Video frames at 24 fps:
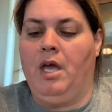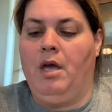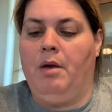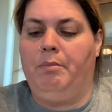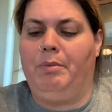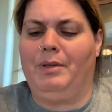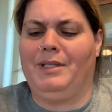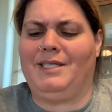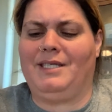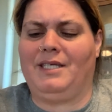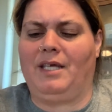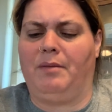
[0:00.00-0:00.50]

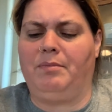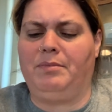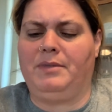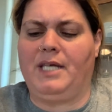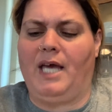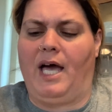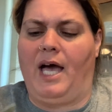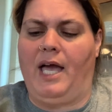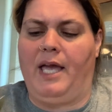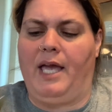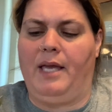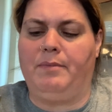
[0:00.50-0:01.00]
But
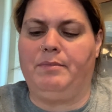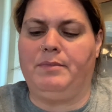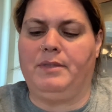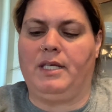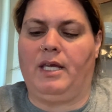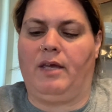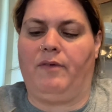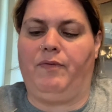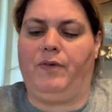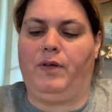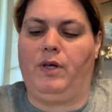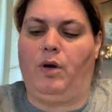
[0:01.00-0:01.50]
sometimes
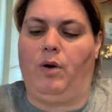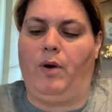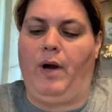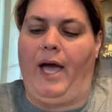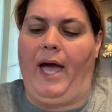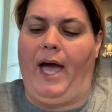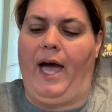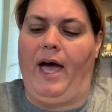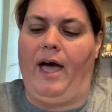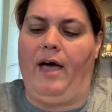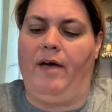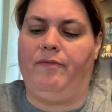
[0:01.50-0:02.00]
if you don't
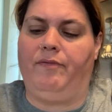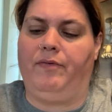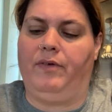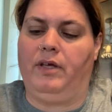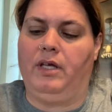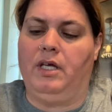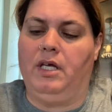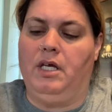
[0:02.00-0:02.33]
have